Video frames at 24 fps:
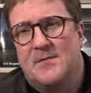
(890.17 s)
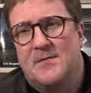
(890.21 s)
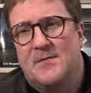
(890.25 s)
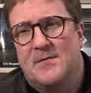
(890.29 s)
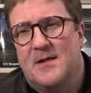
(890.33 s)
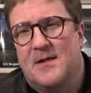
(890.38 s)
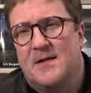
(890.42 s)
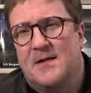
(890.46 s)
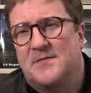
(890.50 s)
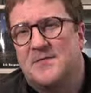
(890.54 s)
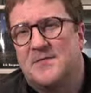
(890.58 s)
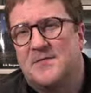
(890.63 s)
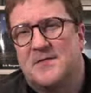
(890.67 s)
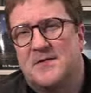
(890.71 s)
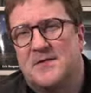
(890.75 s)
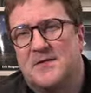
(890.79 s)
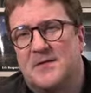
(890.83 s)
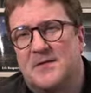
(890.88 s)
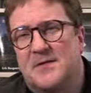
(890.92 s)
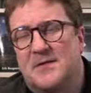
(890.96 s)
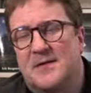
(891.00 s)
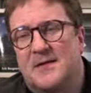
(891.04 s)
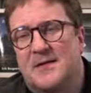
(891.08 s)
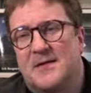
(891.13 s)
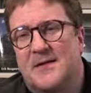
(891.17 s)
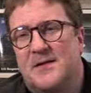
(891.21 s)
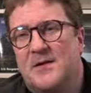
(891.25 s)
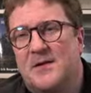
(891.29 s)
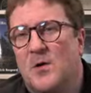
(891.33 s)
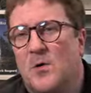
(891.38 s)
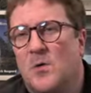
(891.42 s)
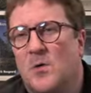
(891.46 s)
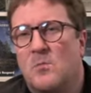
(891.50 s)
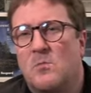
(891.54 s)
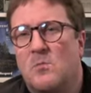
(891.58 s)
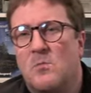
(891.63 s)
it's the,
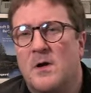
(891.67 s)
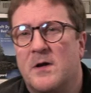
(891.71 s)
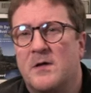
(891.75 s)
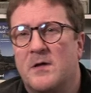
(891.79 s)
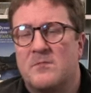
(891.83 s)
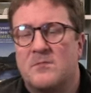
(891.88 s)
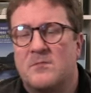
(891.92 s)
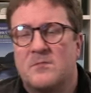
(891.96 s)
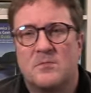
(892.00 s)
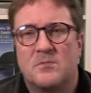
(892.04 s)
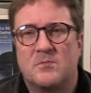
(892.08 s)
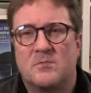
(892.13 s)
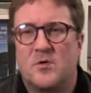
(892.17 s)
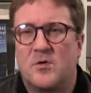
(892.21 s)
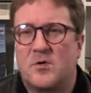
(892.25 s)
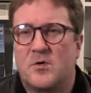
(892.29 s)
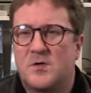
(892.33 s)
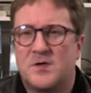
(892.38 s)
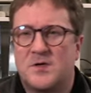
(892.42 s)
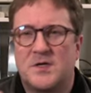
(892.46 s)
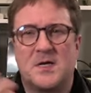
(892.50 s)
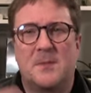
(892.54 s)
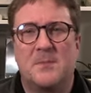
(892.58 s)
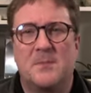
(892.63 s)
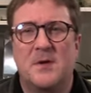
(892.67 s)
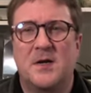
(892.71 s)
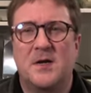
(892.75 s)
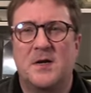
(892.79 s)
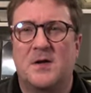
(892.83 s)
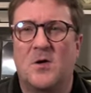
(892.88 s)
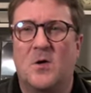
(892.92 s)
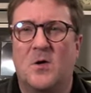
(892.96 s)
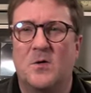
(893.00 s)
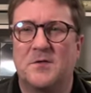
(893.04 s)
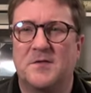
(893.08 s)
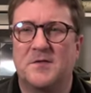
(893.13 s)
when somebody
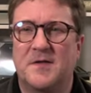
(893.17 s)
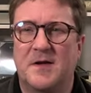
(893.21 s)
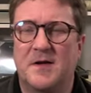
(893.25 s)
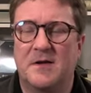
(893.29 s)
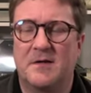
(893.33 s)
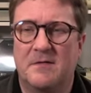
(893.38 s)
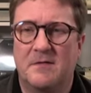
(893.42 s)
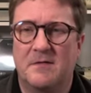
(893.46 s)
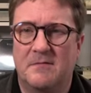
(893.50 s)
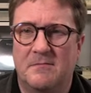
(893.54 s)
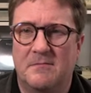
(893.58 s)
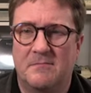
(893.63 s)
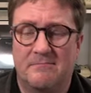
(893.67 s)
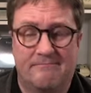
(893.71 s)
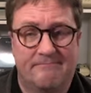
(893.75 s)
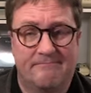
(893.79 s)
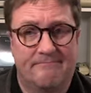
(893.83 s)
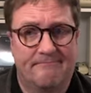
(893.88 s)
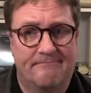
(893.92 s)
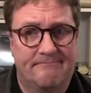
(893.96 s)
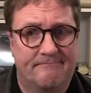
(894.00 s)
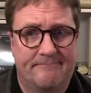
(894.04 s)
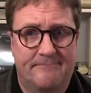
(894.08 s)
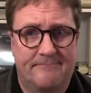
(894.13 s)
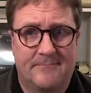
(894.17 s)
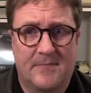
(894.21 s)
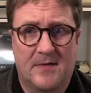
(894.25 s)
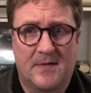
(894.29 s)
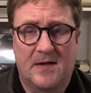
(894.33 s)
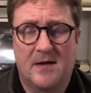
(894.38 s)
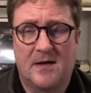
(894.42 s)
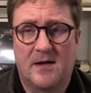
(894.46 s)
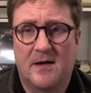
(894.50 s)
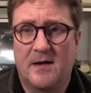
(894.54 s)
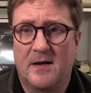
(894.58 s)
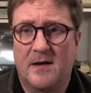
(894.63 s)
calls in
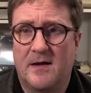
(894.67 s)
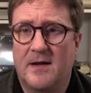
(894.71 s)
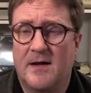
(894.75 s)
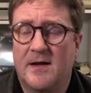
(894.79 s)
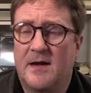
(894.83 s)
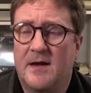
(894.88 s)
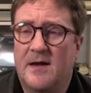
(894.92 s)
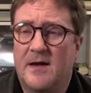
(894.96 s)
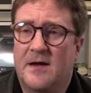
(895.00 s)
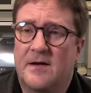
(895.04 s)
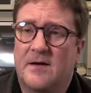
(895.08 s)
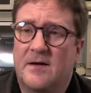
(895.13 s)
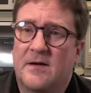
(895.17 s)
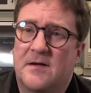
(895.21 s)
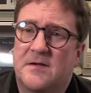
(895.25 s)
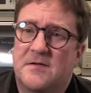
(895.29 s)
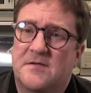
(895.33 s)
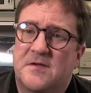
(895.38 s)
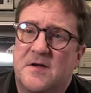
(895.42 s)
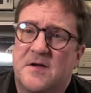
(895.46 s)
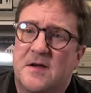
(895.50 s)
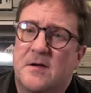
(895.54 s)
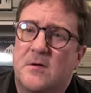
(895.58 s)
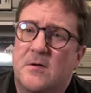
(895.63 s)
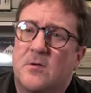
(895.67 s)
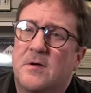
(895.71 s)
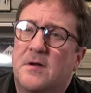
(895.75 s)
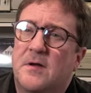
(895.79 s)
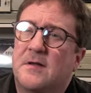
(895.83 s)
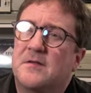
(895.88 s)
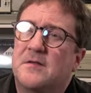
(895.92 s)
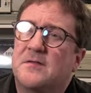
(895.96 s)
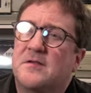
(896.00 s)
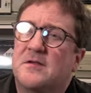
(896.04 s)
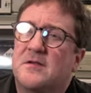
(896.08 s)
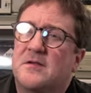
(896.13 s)
and saying, okay,
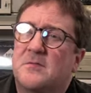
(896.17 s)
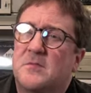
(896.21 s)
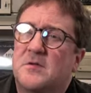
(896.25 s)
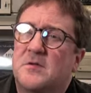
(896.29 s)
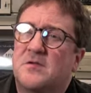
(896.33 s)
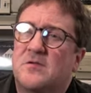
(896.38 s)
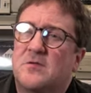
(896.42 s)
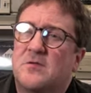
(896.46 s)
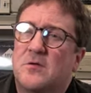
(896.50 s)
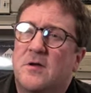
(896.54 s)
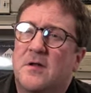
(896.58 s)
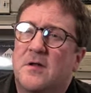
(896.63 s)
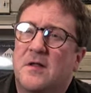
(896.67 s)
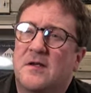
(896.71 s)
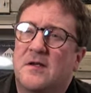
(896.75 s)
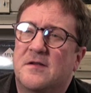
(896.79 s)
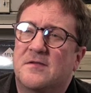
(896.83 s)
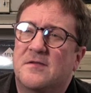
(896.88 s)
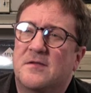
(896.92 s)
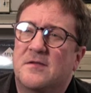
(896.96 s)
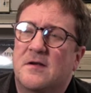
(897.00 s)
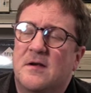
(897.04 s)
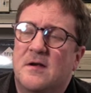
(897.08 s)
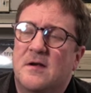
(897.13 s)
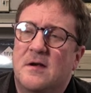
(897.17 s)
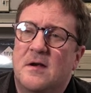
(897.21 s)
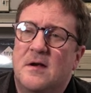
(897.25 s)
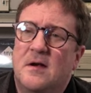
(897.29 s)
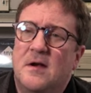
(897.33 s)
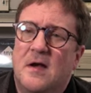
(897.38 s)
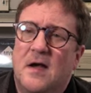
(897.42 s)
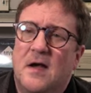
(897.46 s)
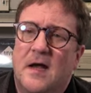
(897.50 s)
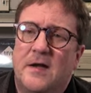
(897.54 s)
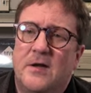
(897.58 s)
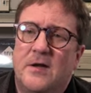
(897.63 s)
the system is doing this,
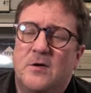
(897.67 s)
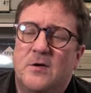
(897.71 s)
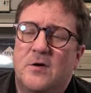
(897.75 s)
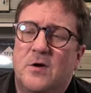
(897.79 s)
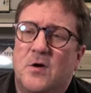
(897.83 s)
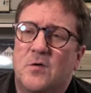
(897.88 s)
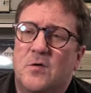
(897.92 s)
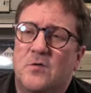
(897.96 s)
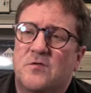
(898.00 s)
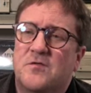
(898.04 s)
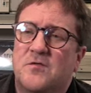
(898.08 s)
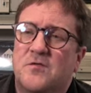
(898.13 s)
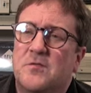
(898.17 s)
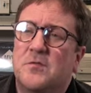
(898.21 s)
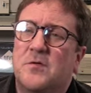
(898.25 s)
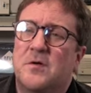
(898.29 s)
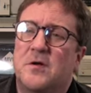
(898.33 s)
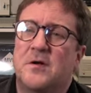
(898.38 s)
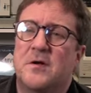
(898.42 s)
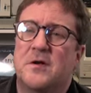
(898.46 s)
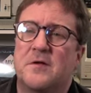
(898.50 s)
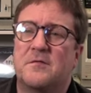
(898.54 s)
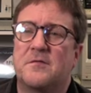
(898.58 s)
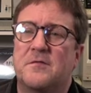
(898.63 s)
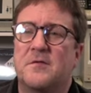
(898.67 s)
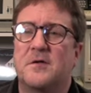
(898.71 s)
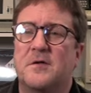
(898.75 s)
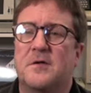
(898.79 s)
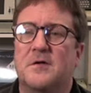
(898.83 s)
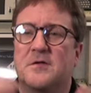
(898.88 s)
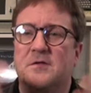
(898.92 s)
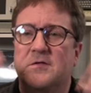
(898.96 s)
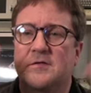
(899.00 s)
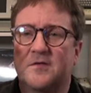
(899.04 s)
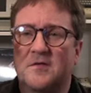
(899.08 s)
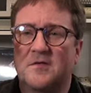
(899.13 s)
And you go through the
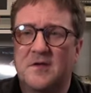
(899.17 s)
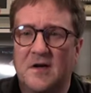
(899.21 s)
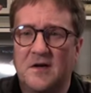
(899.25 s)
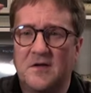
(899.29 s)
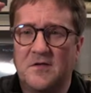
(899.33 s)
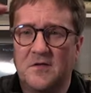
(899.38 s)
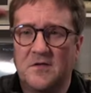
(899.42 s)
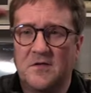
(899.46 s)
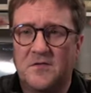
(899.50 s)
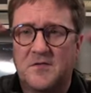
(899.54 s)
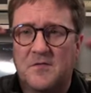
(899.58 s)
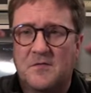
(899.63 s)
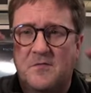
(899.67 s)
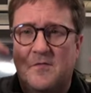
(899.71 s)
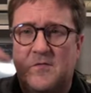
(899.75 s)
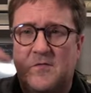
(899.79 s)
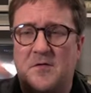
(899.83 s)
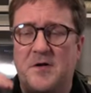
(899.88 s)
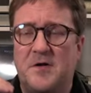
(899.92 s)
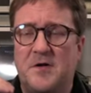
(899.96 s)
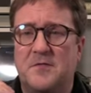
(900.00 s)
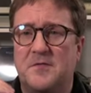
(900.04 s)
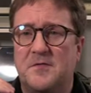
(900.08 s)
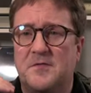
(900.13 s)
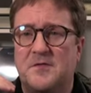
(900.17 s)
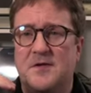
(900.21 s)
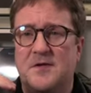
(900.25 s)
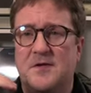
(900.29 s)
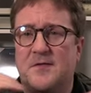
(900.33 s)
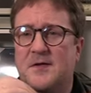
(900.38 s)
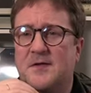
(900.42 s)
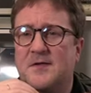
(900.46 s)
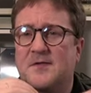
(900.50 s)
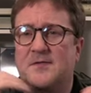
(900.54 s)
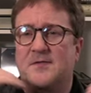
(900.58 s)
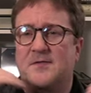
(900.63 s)
different stages of grief and say,
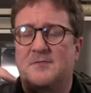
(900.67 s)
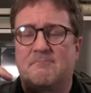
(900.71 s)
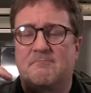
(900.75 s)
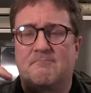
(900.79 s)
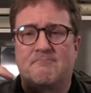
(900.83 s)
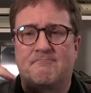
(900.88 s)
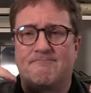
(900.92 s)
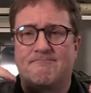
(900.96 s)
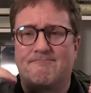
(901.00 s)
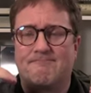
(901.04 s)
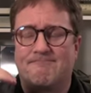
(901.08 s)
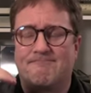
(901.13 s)
this